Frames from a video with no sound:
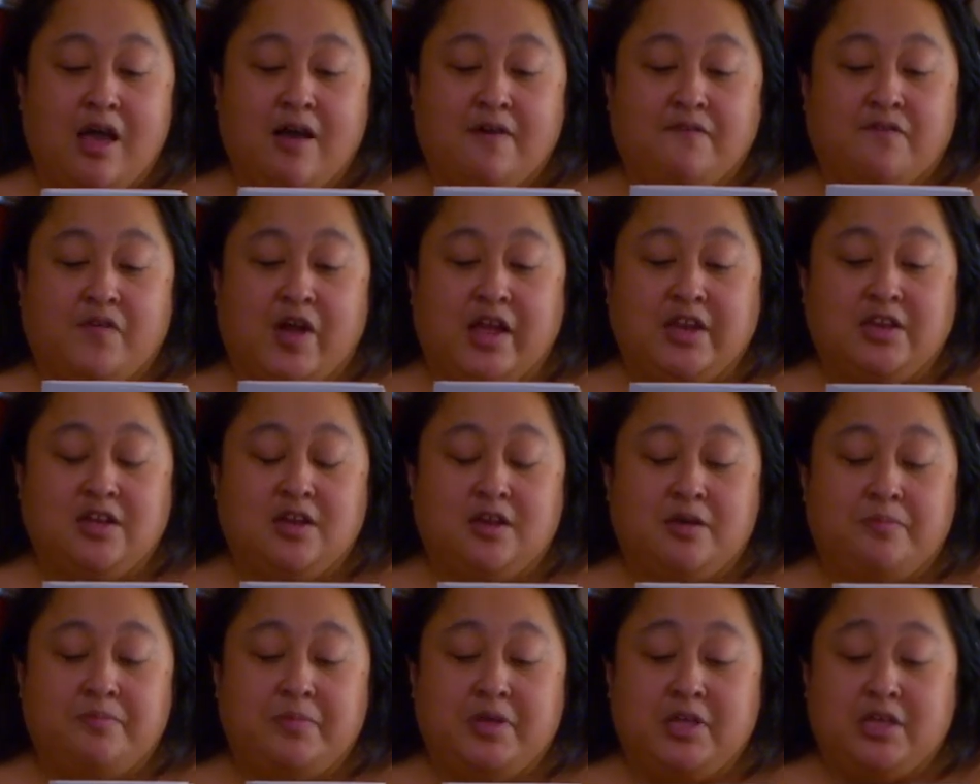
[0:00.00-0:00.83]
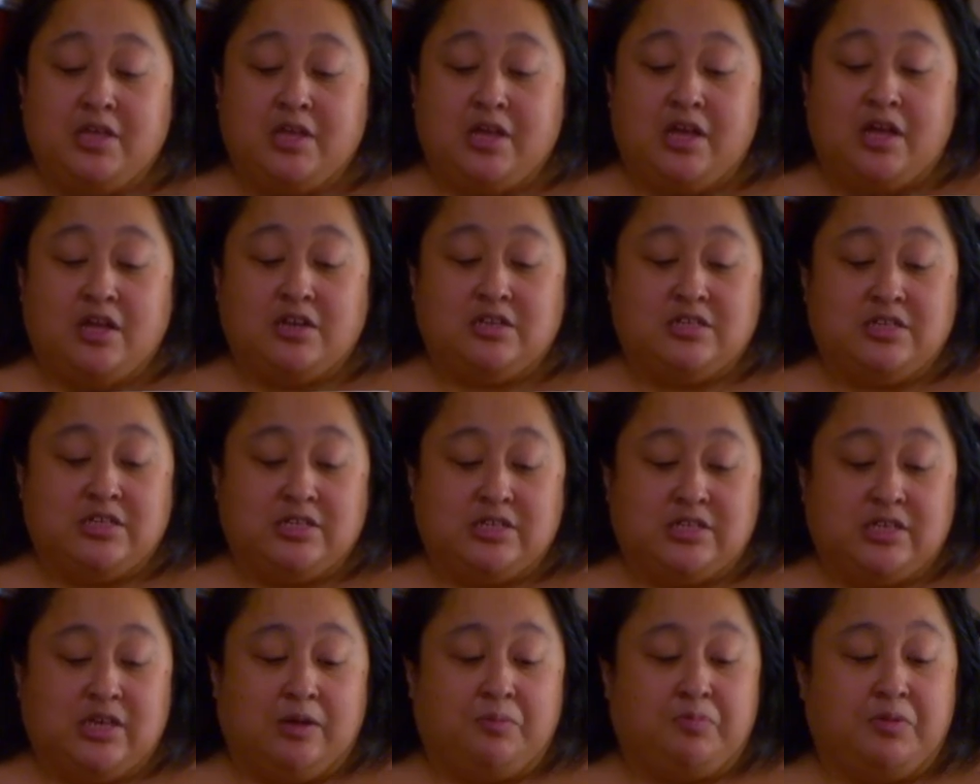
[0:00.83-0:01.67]
Finding Amelia on
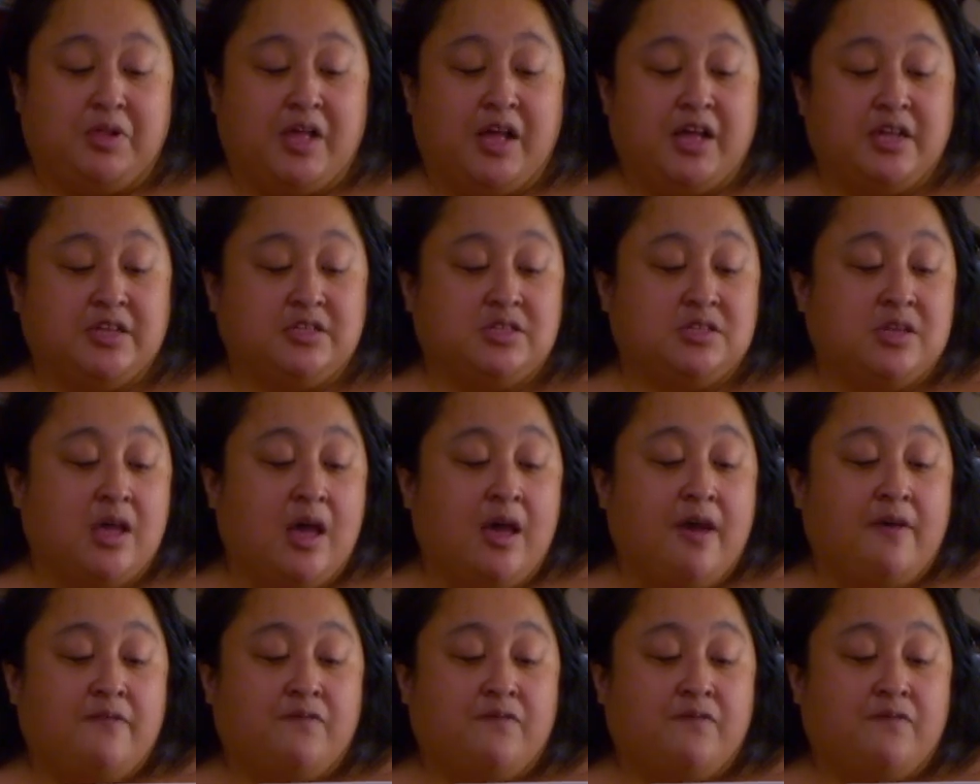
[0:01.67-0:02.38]
Disney Plus.